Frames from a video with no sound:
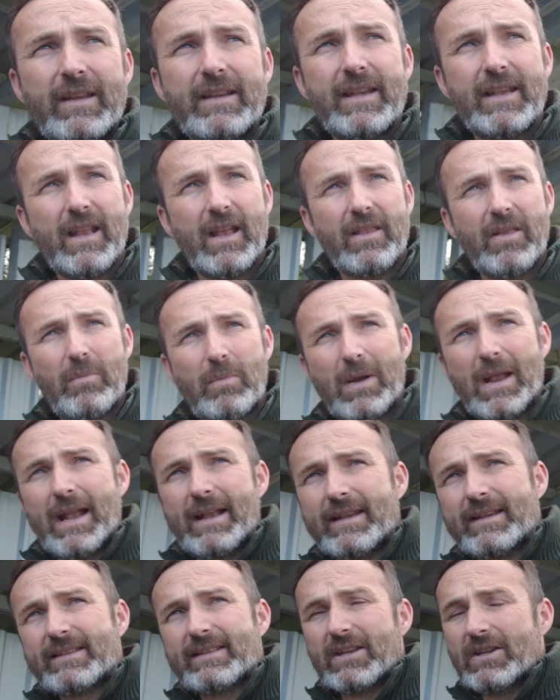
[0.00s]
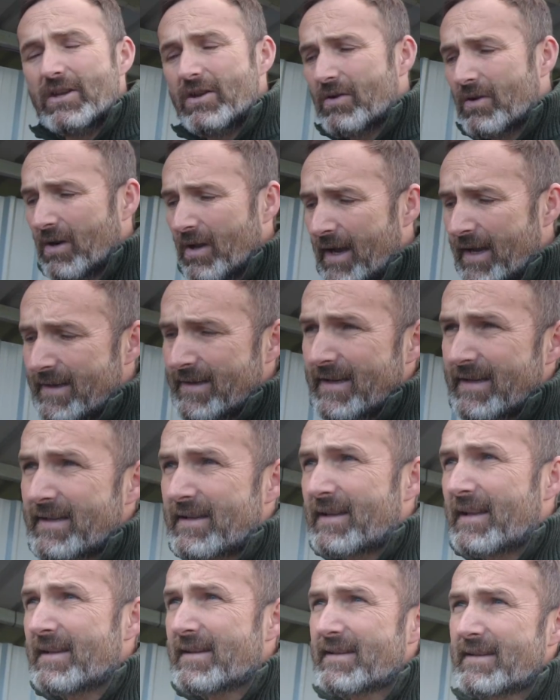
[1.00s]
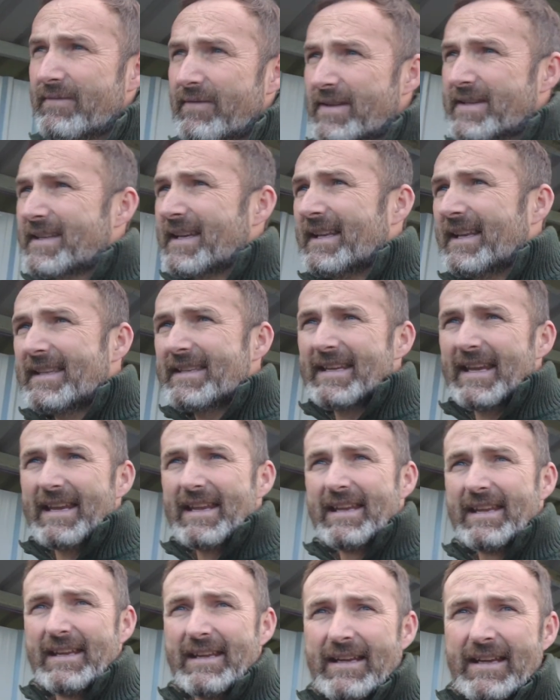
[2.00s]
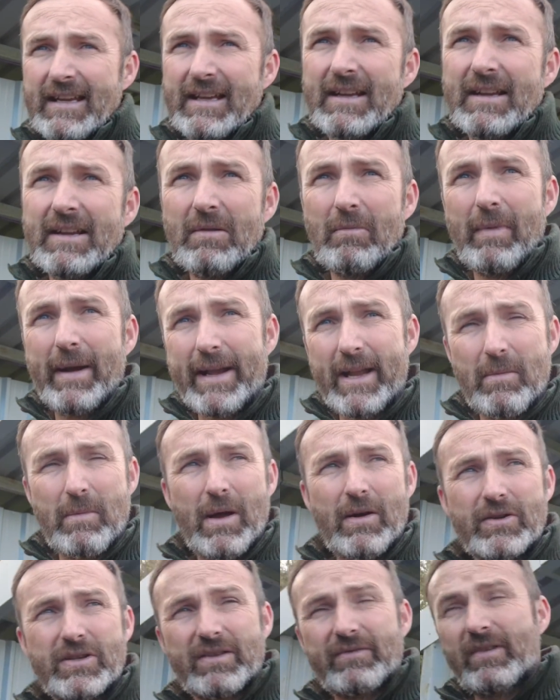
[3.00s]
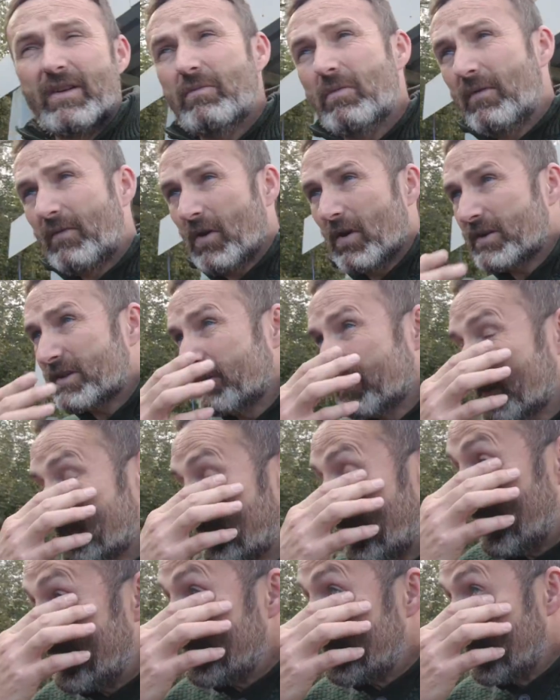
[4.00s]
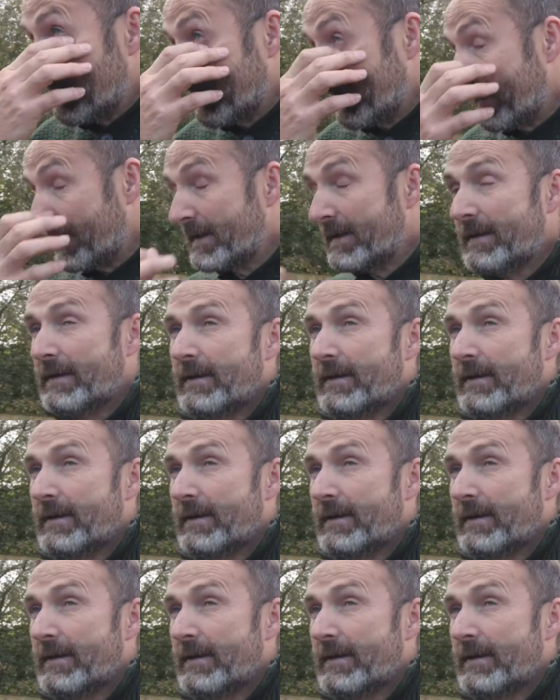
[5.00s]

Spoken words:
You know, the plan is to utilise this facility, make the most of it. We've got some space on it.